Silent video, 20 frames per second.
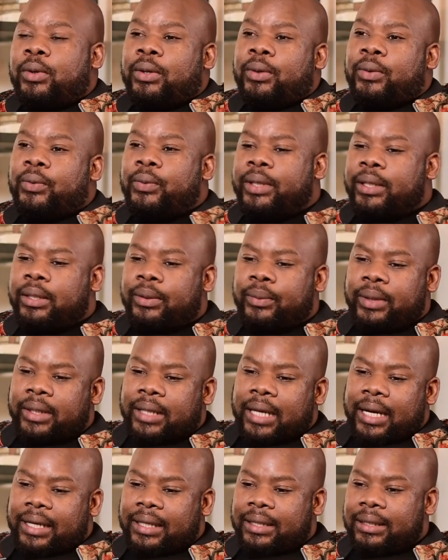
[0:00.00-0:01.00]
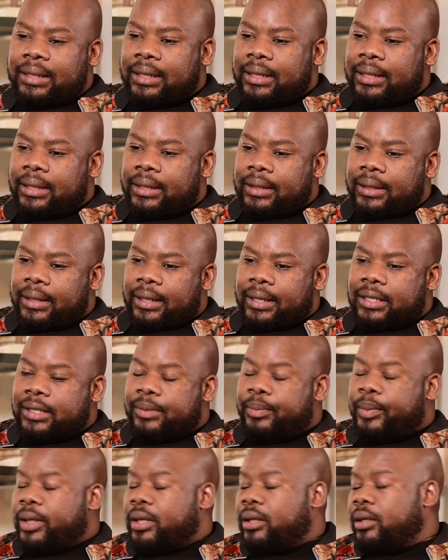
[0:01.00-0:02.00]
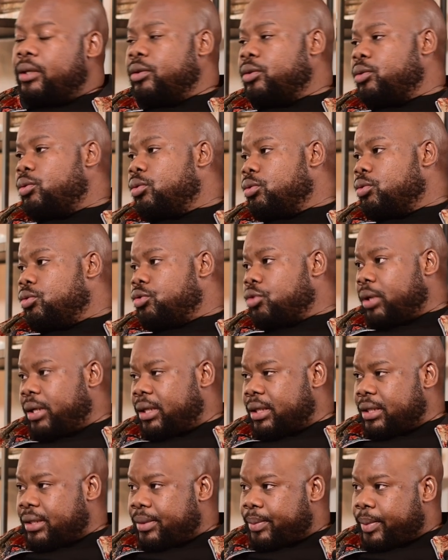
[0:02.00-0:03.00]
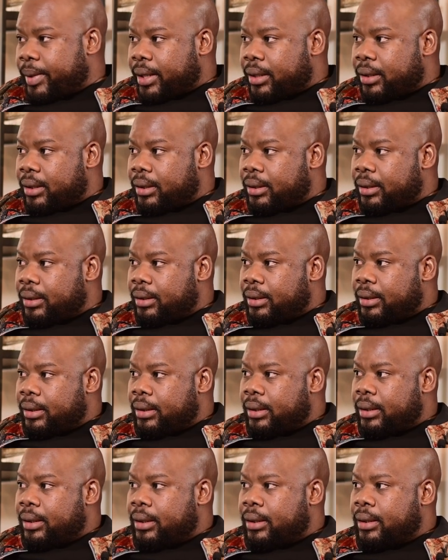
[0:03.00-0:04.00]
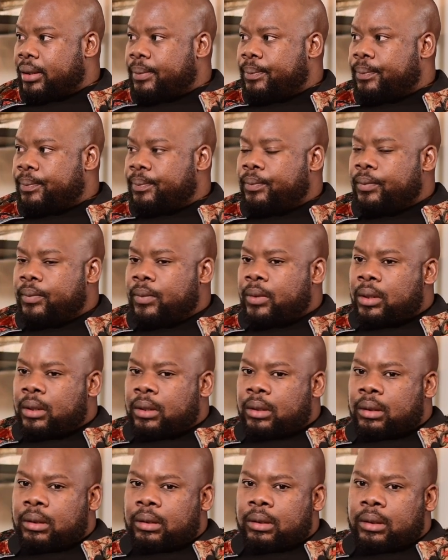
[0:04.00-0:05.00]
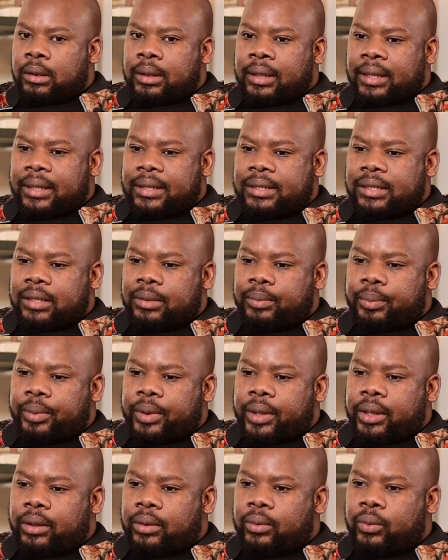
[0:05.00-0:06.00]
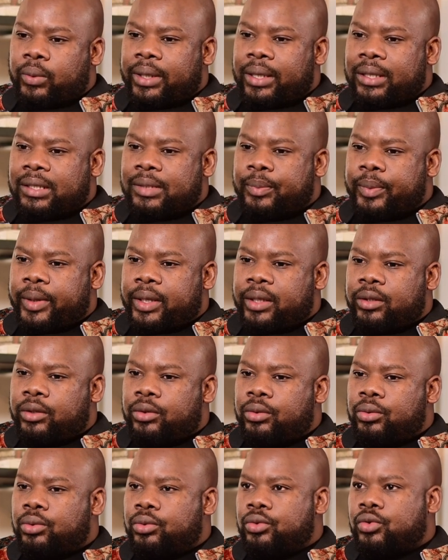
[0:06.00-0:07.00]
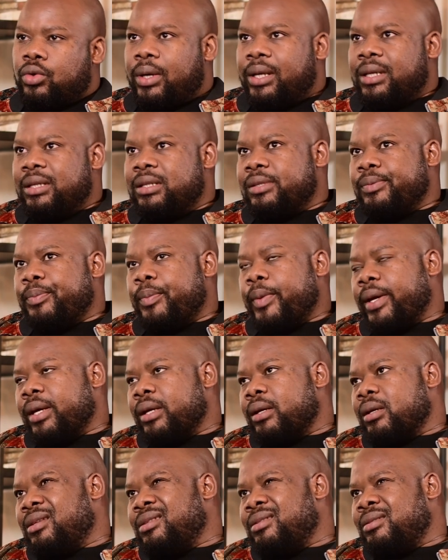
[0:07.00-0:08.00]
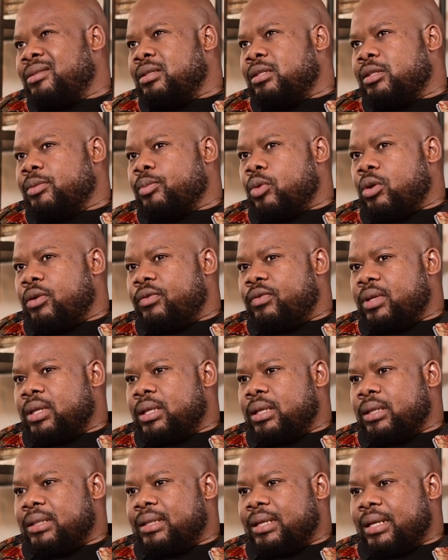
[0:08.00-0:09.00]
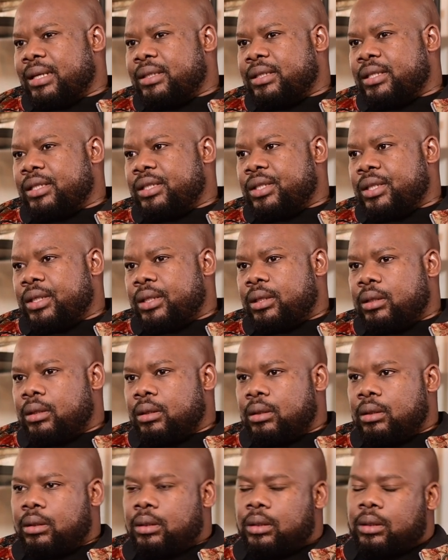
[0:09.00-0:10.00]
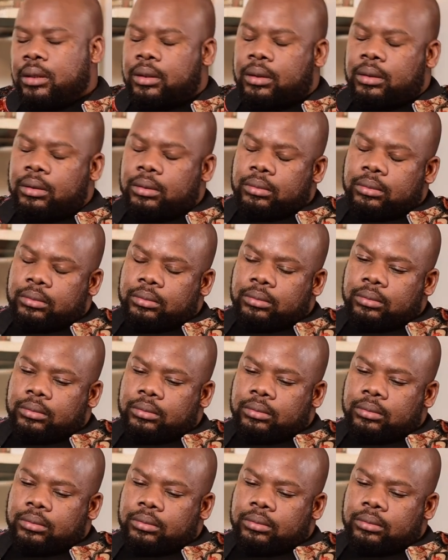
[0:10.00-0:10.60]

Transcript: well, we we currently expanding to Johannesburg. Um, reason being we expanding to Johannesburg, it's, it's more of a strategic uh,